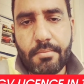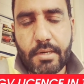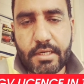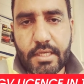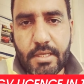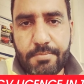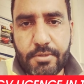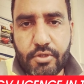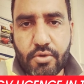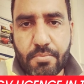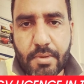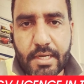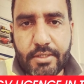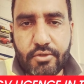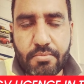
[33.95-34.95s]
but keep in your
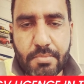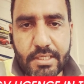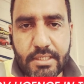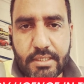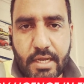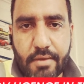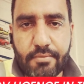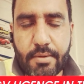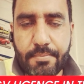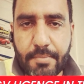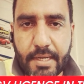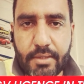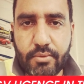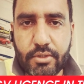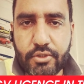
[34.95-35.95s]
mind you must have a
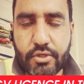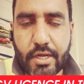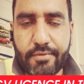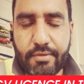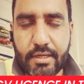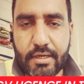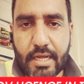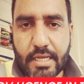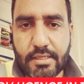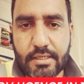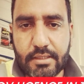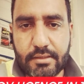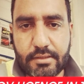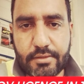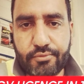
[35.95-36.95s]
manual driving
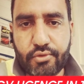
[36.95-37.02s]
license.